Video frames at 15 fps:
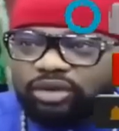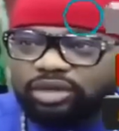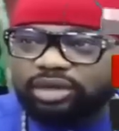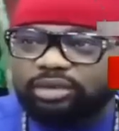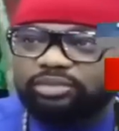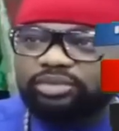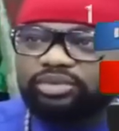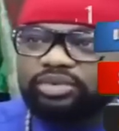
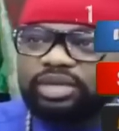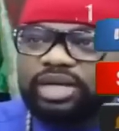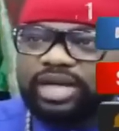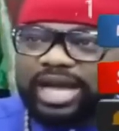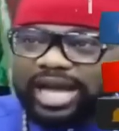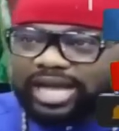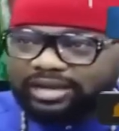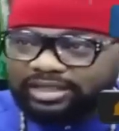honorable
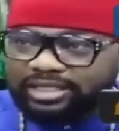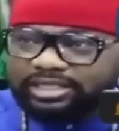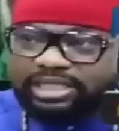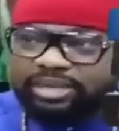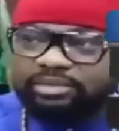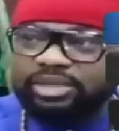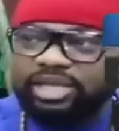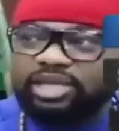and
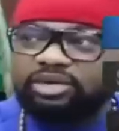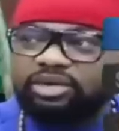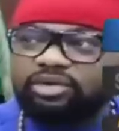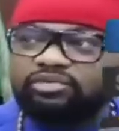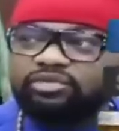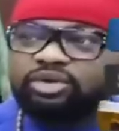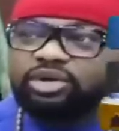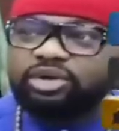reasonable
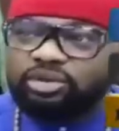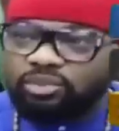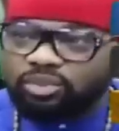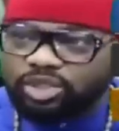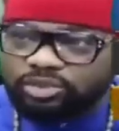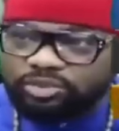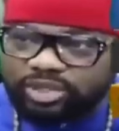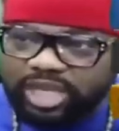enough
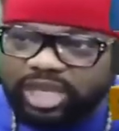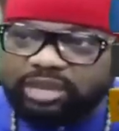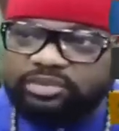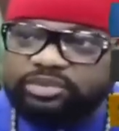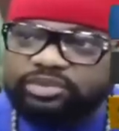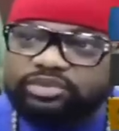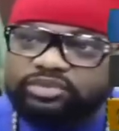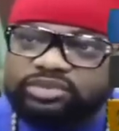must be
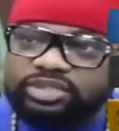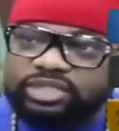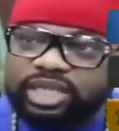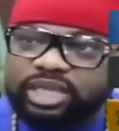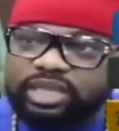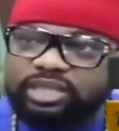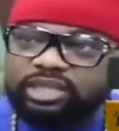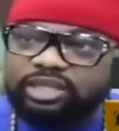able to
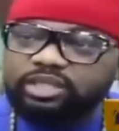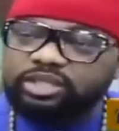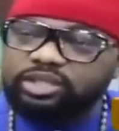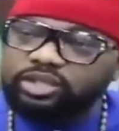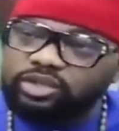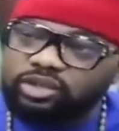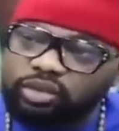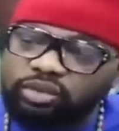say,
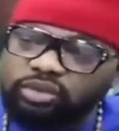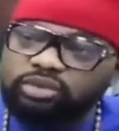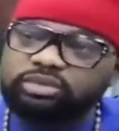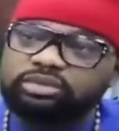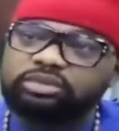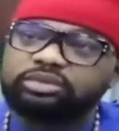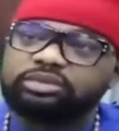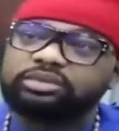no,
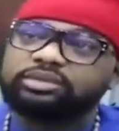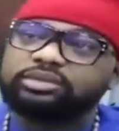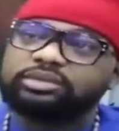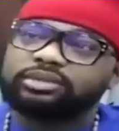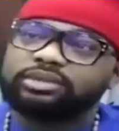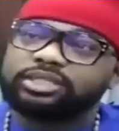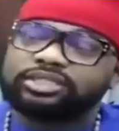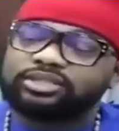
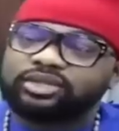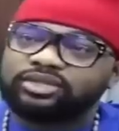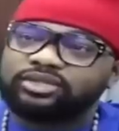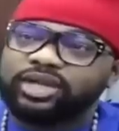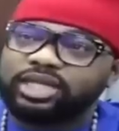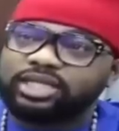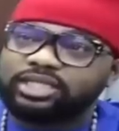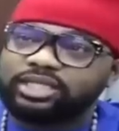this is not
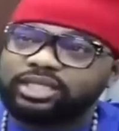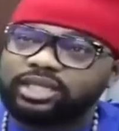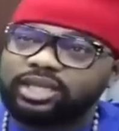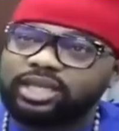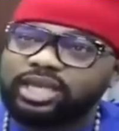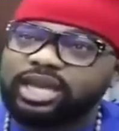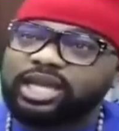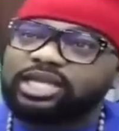right.
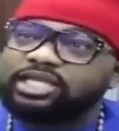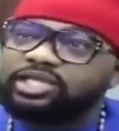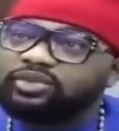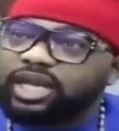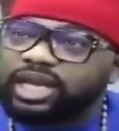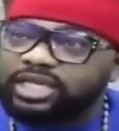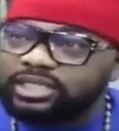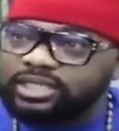And that
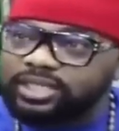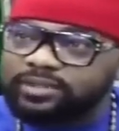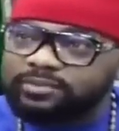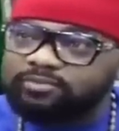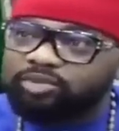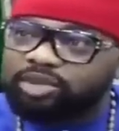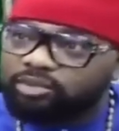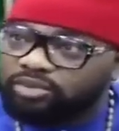is why I said,
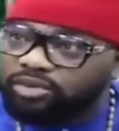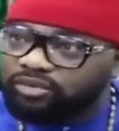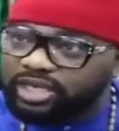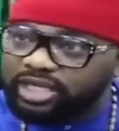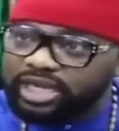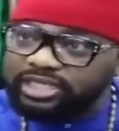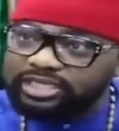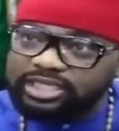
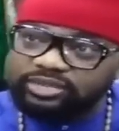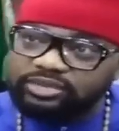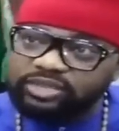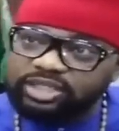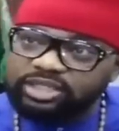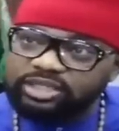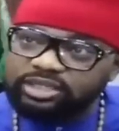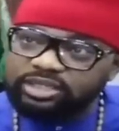provide answers
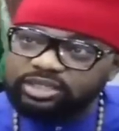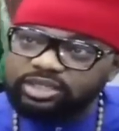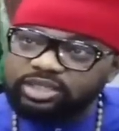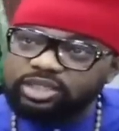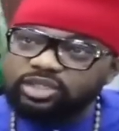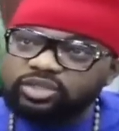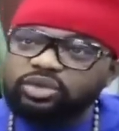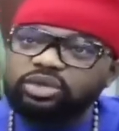to this.
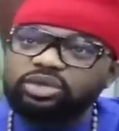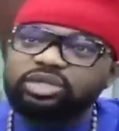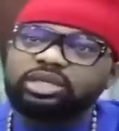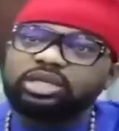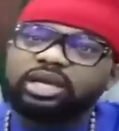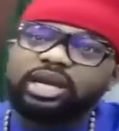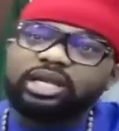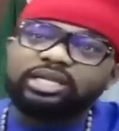So,
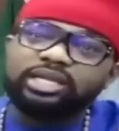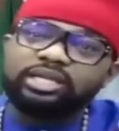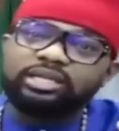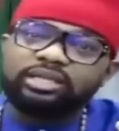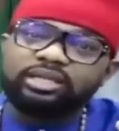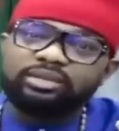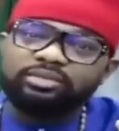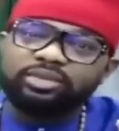and
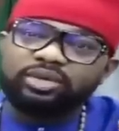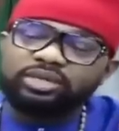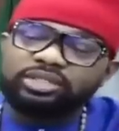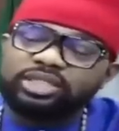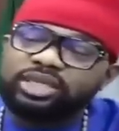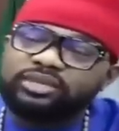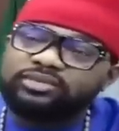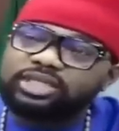then,
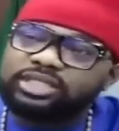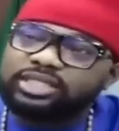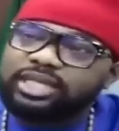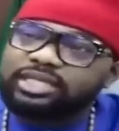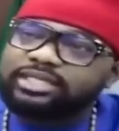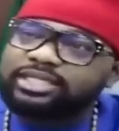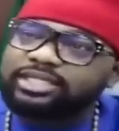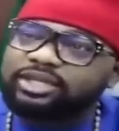because if these
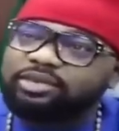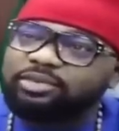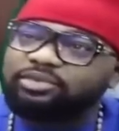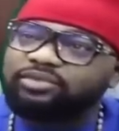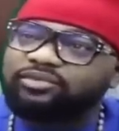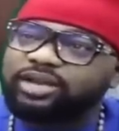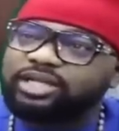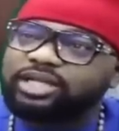answers are not
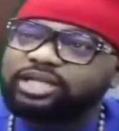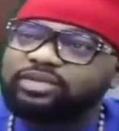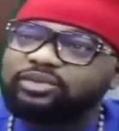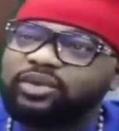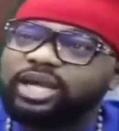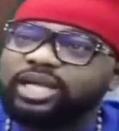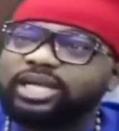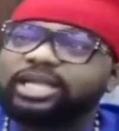provided, then
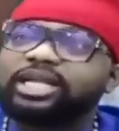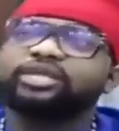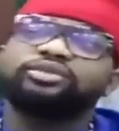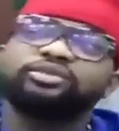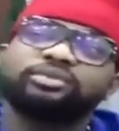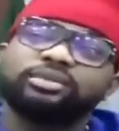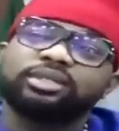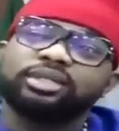one can
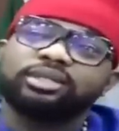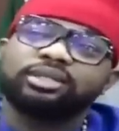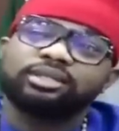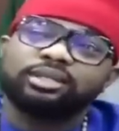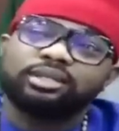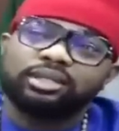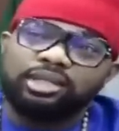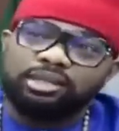assume
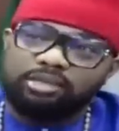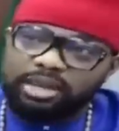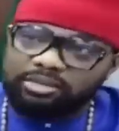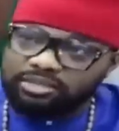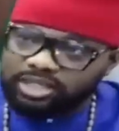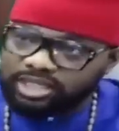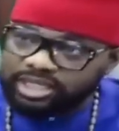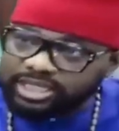it
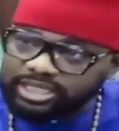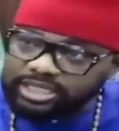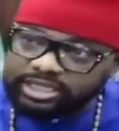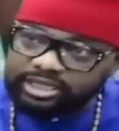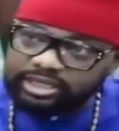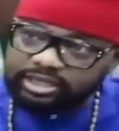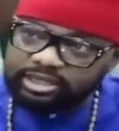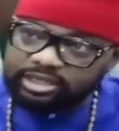might be
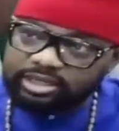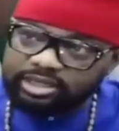greed.